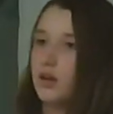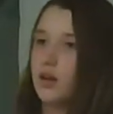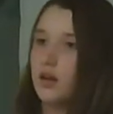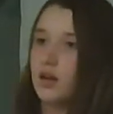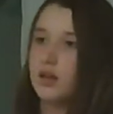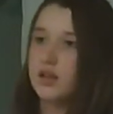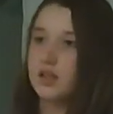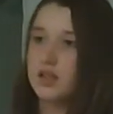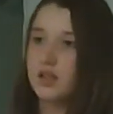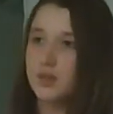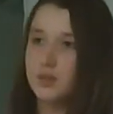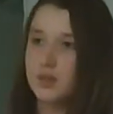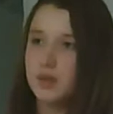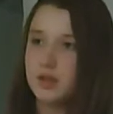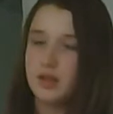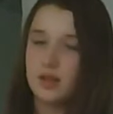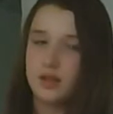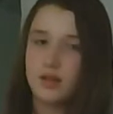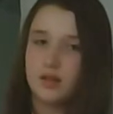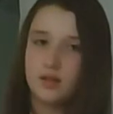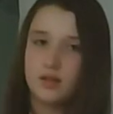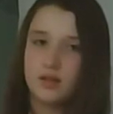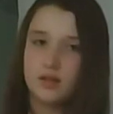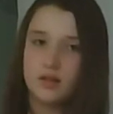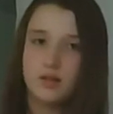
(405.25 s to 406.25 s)
It's going to
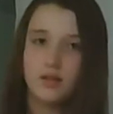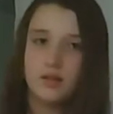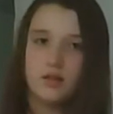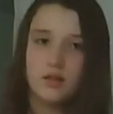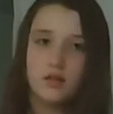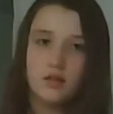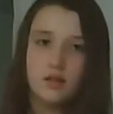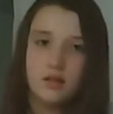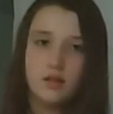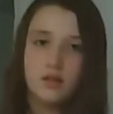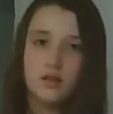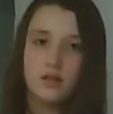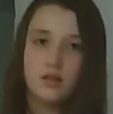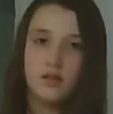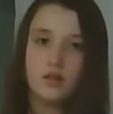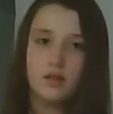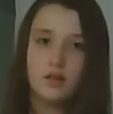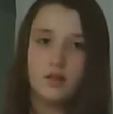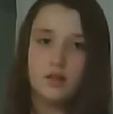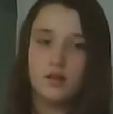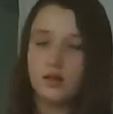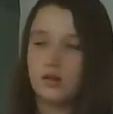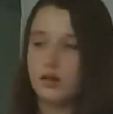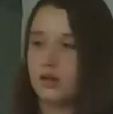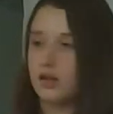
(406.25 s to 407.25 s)
be
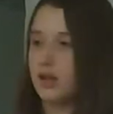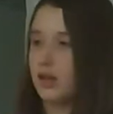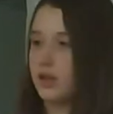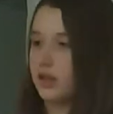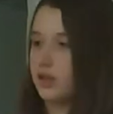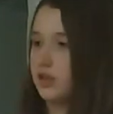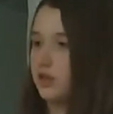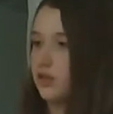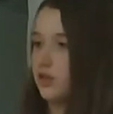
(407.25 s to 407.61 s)
connected